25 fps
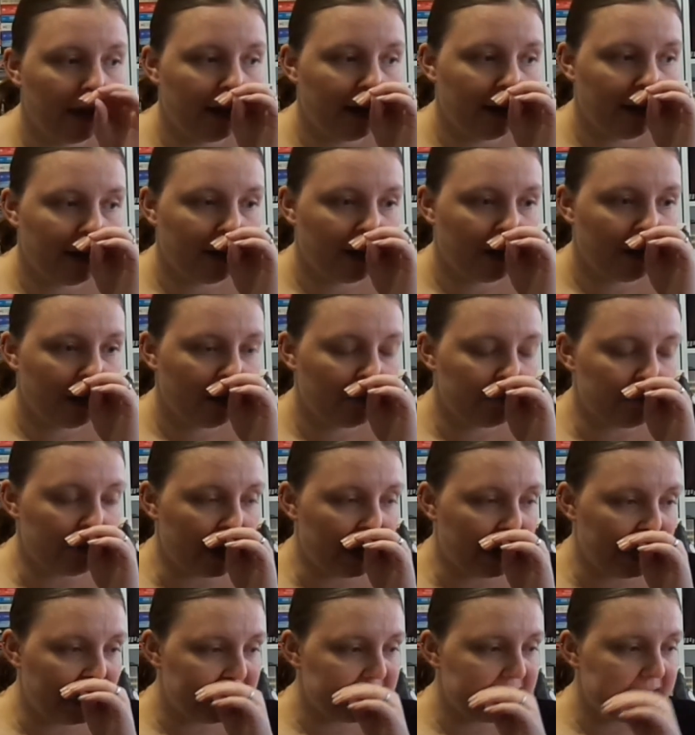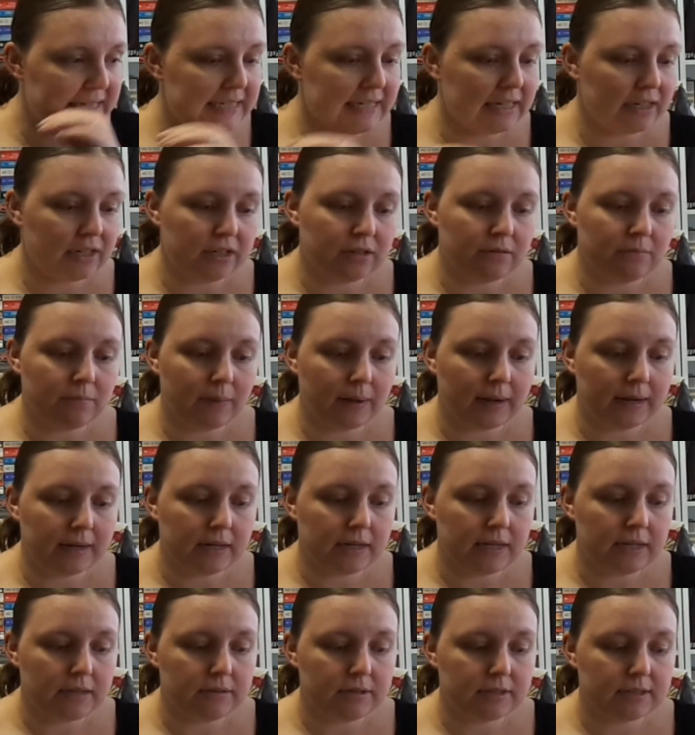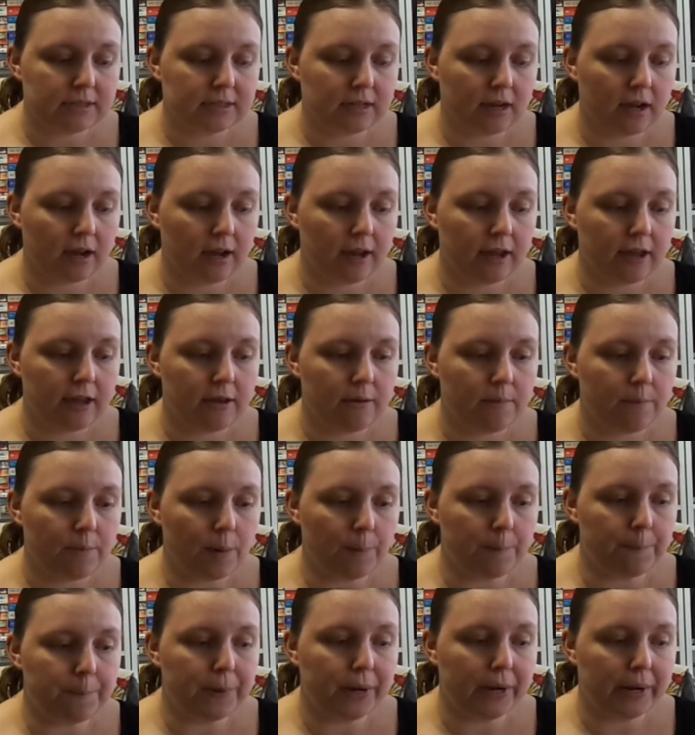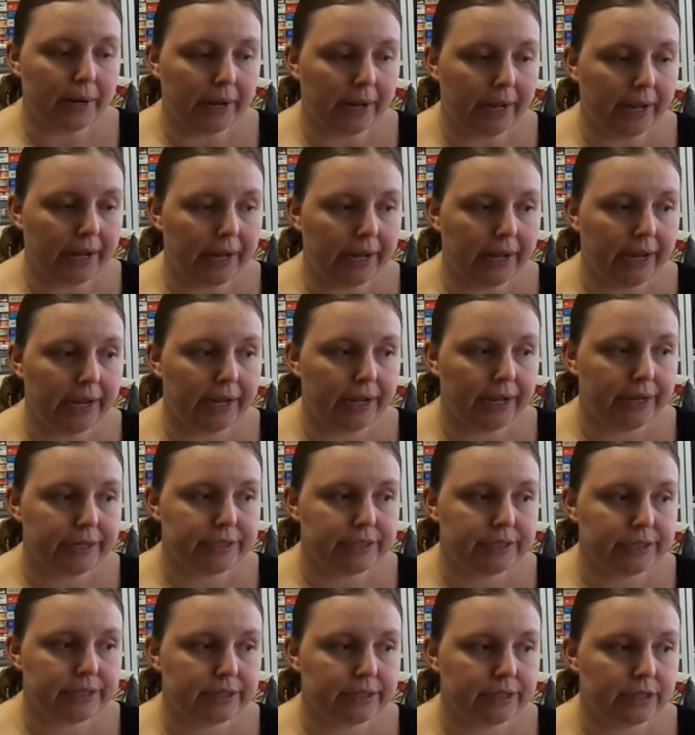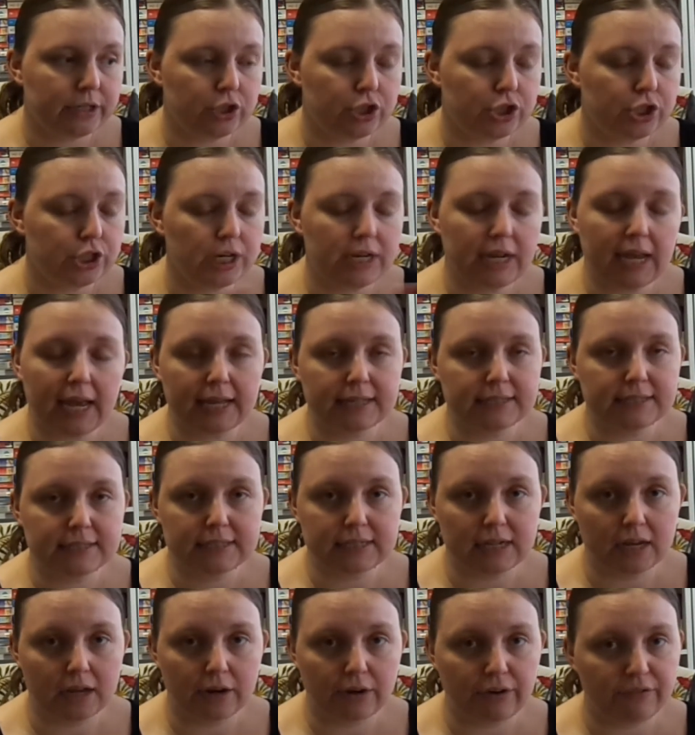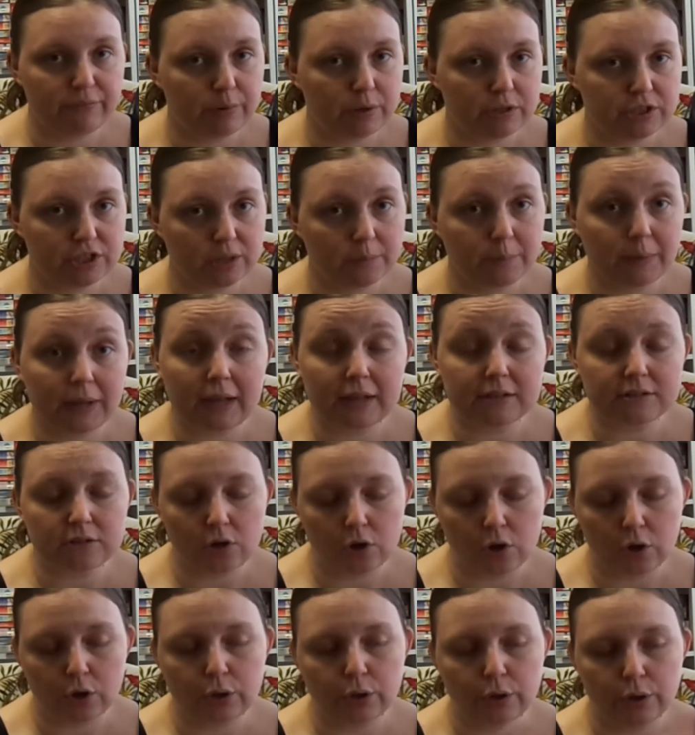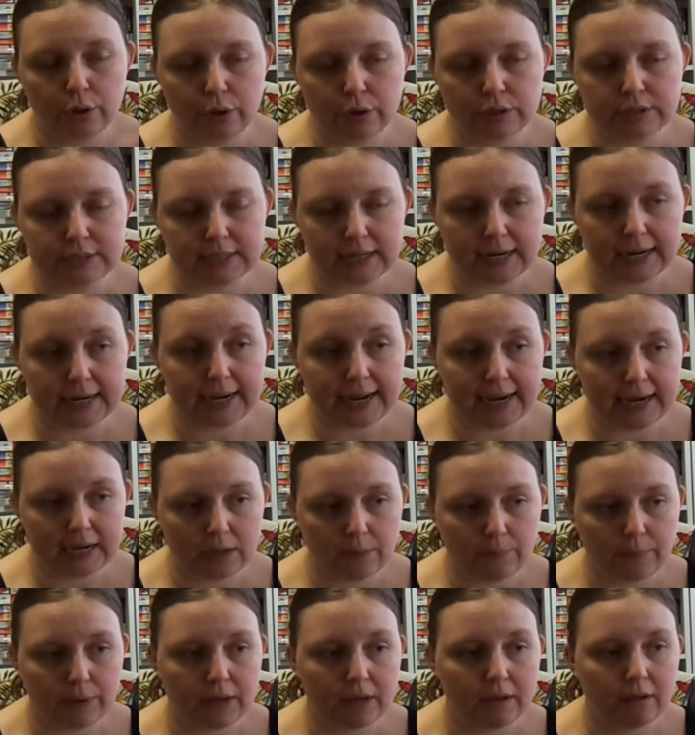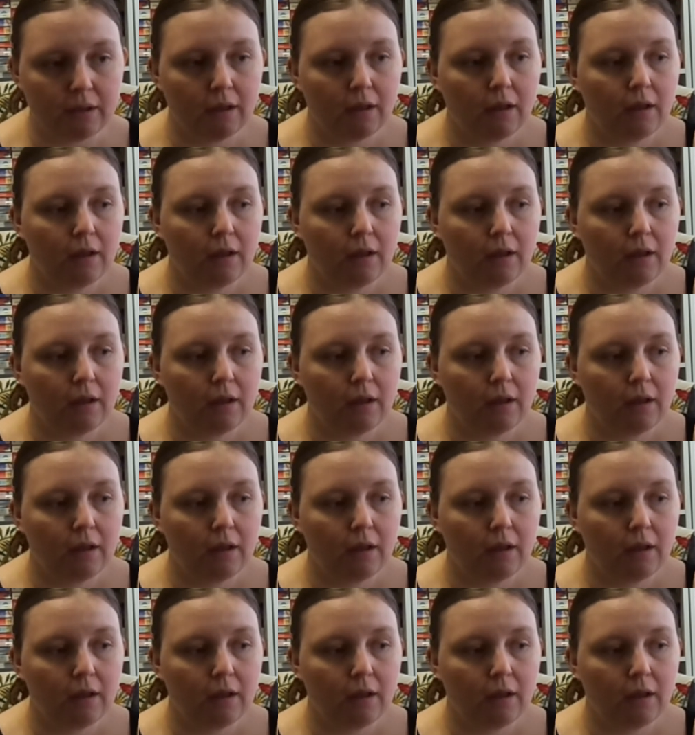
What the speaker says: I didn't buy any this time, but she has a ton of project bags on her site anyway.